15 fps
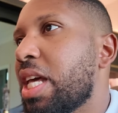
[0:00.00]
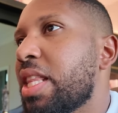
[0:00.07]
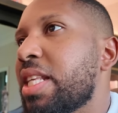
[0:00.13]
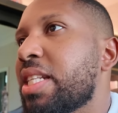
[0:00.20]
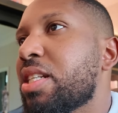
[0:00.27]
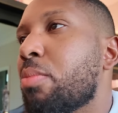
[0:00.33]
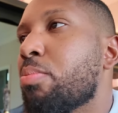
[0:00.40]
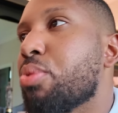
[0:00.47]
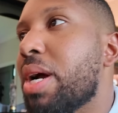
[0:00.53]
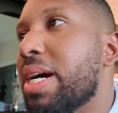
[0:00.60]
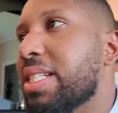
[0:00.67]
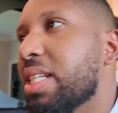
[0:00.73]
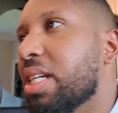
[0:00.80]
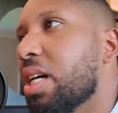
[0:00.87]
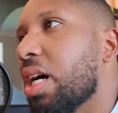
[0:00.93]
This is a
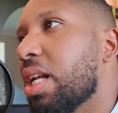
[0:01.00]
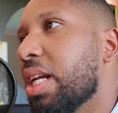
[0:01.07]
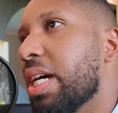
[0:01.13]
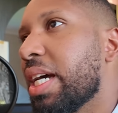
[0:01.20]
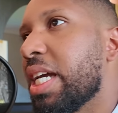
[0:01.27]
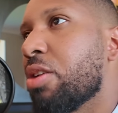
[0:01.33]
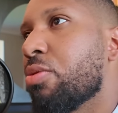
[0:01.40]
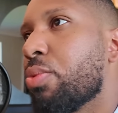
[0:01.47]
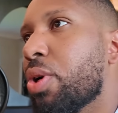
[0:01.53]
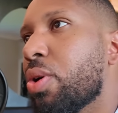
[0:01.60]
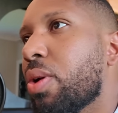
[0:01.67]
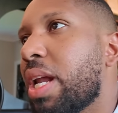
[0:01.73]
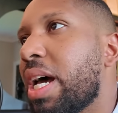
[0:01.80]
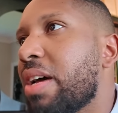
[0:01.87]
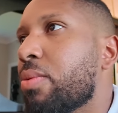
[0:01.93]
brighter color in
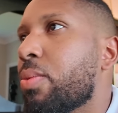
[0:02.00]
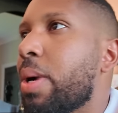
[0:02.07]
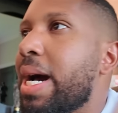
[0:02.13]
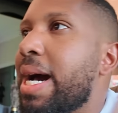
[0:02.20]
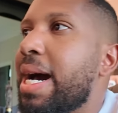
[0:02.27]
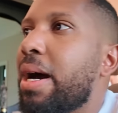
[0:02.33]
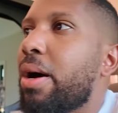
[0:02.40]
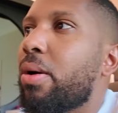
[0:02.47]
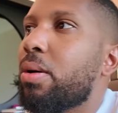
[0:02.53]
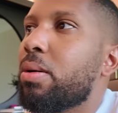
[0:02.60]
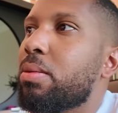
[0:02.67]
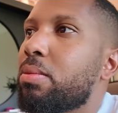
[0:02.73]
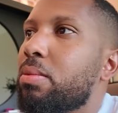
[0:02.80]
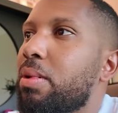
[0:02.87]
real life. Wow.